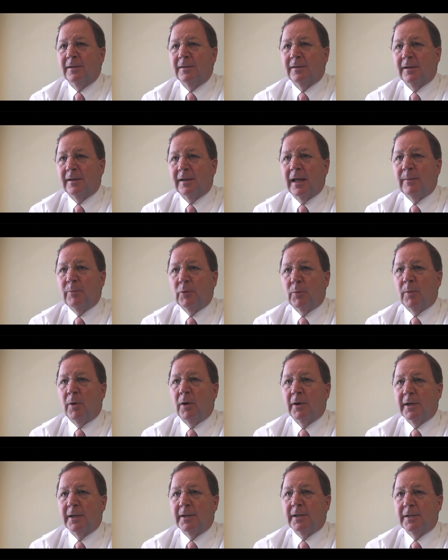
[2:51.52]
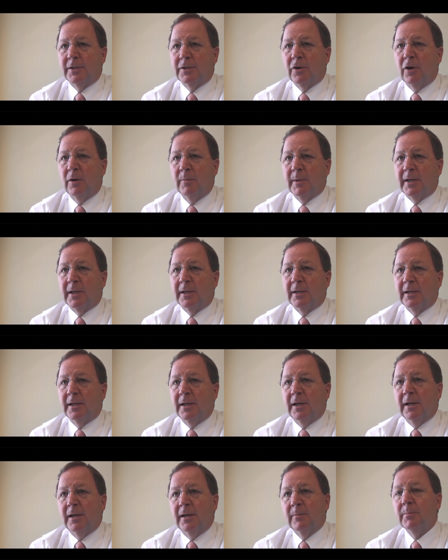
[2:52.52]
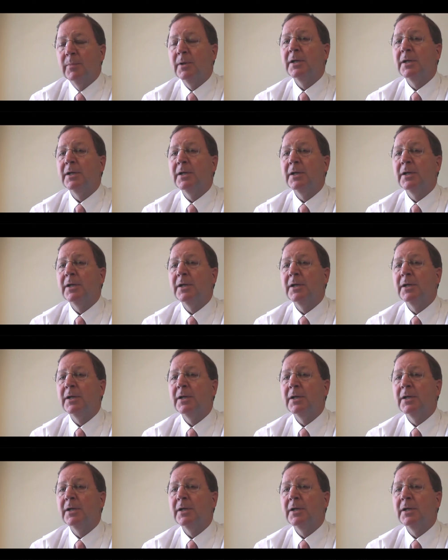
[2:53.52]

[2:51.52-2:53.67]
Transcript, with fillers: the labor market determine it. Mm-hmm.